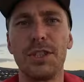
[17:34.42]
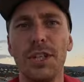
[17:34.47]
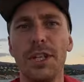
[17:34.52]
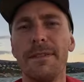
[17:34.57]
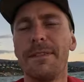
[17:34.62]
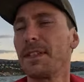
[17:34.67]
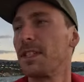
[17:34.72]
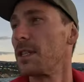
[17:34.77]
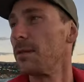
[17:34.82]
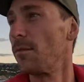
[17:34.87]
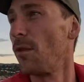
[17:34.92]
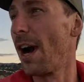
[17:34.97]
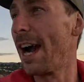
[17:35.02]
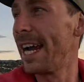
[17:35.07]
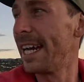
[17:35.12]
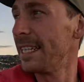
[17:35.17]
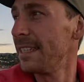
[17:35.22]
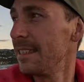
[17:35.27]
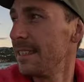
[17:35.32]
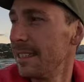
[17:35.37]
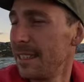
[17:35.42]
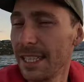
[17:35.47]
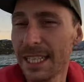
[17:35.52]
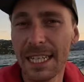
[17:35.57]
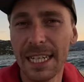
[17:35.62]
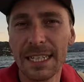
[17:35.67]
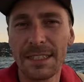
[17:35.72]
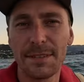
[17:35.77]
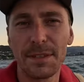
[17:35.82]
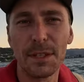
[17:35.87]
Due for some rain in the
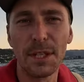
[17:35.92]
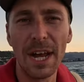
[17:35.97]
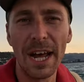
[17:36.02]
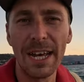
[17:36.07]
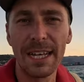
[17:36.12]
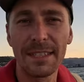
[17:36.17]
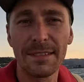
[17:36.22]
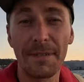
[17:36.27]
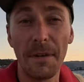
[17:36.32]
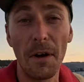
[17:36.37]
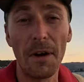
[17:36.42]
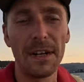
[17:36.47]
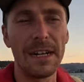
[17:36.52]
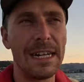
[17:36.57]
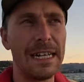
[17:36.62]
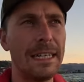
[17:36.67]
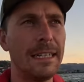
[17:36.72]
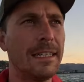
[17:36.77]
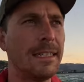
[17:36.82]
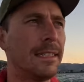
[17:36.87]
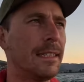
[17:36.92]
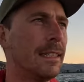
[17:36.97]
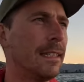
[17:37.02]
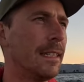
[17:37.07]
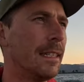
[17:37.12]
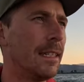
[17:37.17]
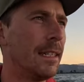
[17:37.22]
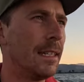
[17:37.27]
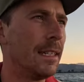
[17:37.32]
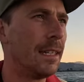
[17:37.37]
next few days, finally.
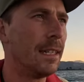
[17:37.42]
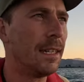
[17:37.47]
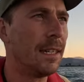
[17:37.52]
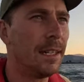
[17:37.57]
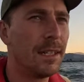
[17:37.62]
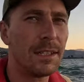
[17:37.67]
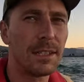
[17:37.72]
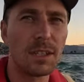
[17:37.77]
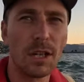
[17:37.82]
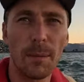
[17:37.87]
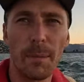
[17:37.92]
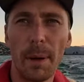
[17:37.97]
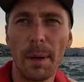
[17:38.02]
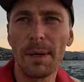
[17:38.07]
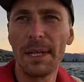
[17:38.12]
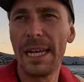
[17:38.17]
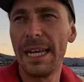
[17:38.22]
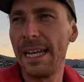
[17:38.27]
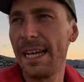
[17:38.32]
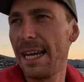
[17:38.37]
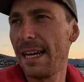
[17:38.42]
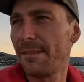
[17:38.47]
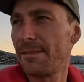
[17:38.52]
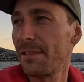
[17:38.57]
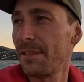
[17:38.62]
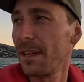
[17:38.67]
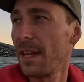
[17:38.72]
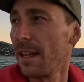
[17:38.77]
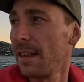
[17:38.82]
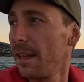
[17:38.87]
So I'll probably head out
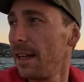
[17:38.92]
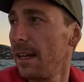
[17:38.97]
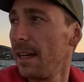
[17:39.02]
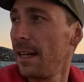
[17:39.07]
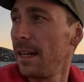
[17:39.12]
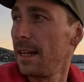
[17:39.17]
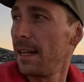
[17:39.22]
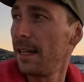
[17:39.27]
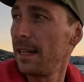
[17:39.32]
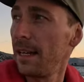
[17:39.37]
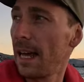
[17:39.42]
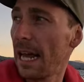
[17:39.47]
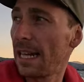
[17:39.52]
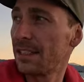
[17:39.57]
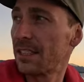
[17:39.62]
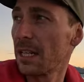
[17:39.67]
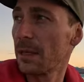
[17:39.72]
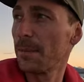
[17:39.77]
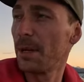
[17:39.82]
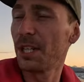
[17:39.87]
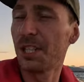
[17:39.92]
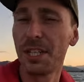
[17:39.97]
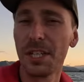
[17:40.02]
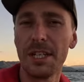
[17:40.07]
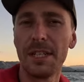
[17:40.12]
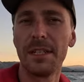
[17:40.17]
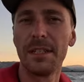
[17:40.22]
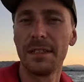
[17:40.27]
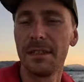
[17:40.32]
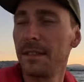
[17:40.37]
for another hunting
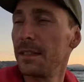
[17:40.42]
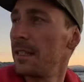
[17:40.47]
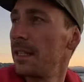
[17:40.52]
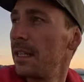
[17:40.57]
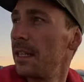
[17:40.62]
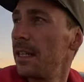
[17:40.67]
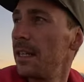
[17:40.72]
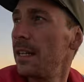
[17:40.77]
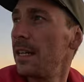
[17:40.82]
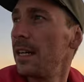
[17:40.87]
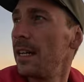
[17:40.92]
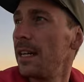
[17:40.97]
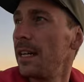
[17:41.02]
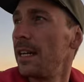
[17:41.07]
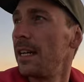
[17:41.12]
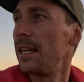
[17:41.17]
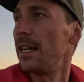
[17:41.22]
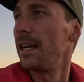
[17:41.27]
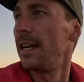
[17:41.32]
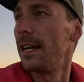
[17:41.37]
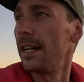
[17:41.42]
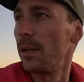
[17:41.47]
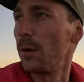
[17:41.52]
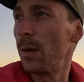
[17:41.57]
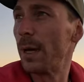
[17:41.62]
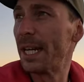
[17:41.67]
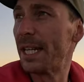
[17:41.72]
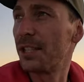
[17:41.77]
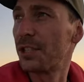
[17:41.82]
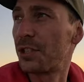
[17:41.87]
mission in a
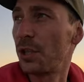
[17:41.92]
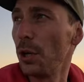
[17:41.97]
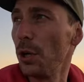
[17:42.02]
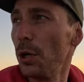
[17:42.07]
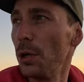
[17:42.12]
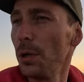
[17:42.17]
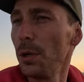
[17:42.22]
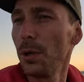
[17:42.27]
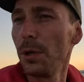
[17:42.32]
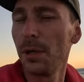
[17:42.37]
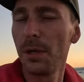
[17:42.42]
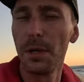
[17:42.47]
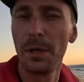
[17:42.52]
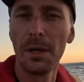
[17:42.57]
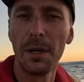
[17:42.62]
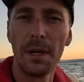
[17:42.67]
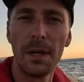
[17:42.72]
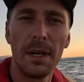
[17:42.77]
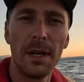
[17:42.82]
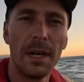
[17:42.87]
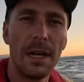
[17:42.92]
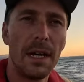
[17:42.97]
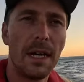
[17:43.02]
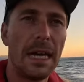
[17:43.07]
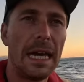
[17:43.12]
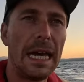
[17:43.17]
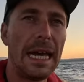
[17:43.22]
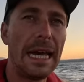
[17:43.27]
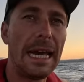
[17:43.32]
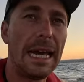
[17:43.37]
week or two
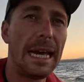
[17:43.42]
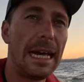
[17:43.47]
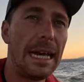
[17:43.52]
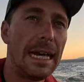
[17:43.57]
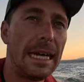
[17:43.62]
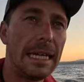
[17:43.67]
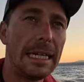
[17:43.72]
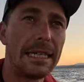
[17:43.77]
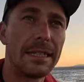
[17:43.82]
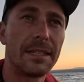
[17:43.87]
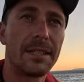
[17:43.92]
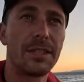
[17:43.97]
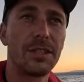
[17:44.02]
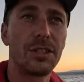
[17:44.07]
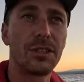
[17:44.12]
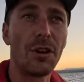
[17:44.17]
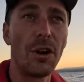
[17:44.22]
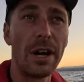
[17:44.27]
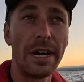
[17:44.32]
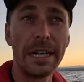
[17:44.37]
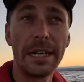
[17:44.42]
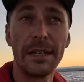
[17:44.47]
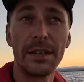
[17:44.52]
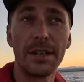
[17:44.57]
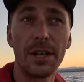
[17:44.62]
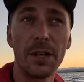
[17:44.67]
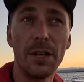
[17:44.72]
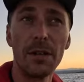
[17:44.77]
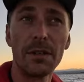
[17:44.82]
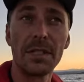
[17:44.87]
and try and get the
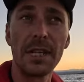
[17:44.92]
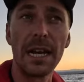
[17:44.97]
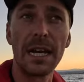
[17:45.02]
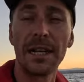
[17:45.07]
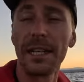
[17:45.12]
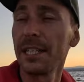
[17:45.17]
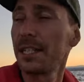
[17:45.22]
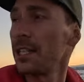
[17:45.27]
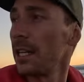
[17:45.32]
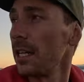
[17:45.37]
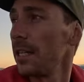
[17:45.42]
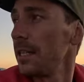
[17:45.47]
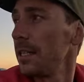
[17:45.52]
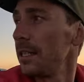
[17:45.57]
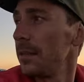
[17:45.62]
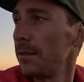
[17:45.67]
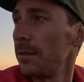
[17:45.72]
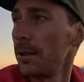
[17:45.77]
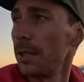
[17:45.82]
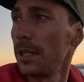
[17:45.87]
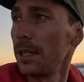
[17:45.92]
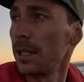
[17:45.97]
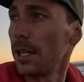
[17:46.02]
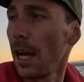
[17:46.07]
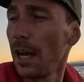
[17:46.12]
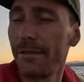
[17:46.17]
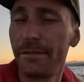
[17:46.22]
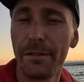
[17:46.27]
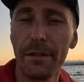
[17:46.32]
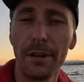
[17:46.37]
girls out actually. I'm going to
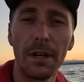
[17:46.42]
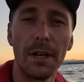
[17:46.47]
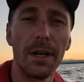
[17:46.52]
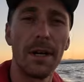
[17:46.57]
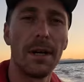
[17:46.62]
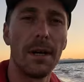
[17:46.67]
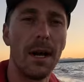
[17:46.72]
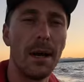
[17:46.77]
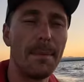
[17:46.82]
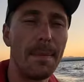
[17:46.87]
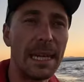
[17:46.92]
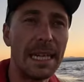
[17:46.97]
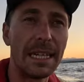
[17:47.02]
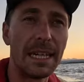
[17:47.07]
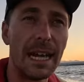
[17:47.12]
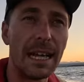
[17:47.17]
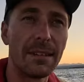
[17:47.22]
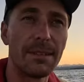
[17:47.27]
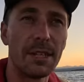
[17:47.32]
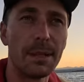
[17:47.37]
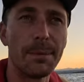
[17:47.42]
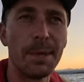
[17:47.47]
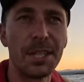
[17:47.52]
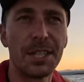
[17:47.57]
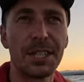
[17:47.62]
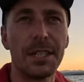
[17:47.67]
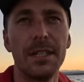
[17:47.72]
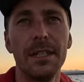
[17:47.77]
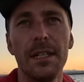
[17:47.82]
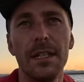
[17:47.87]
go for a, a meat gathering
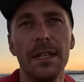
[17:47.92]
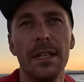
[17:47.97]
mission.